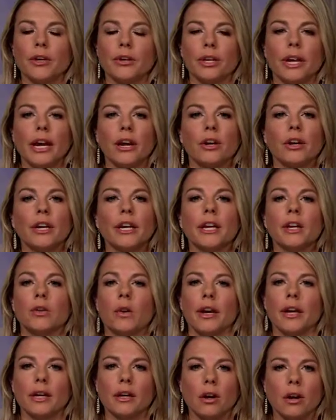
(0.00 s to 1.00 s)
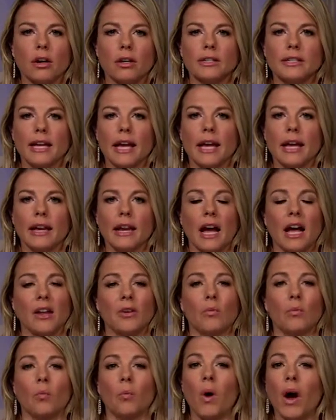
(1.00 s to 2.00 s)
you're carrying credit card debt
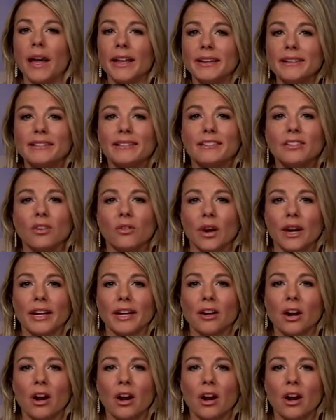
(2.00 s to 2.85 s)
on one credit